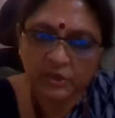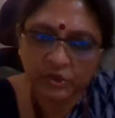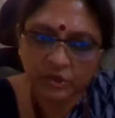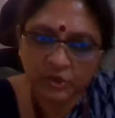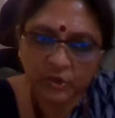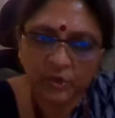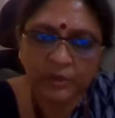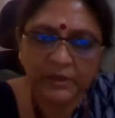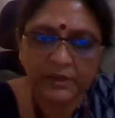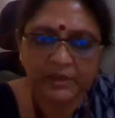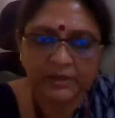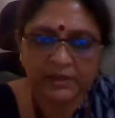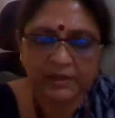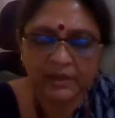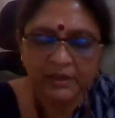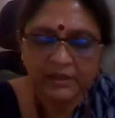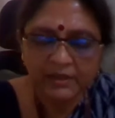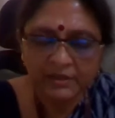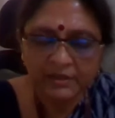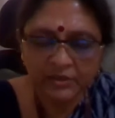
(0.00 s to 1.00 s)
growing
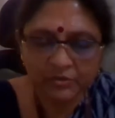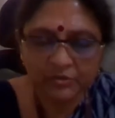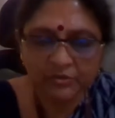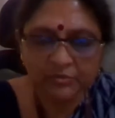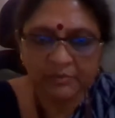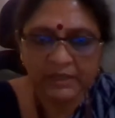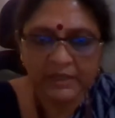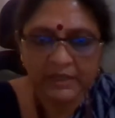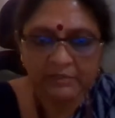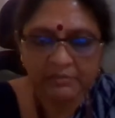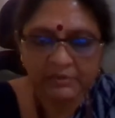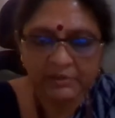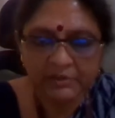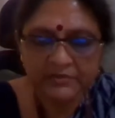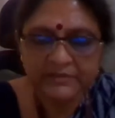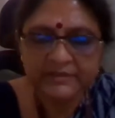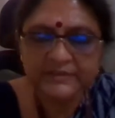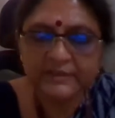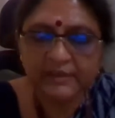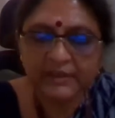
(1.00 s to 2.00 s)
to be able
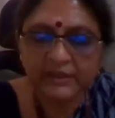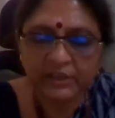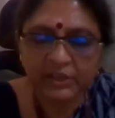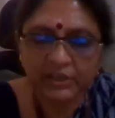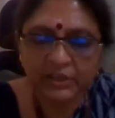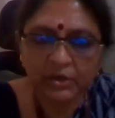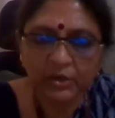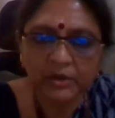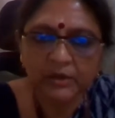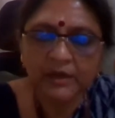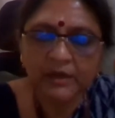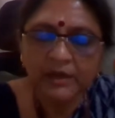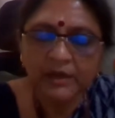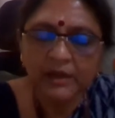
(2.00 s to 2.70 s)
to secure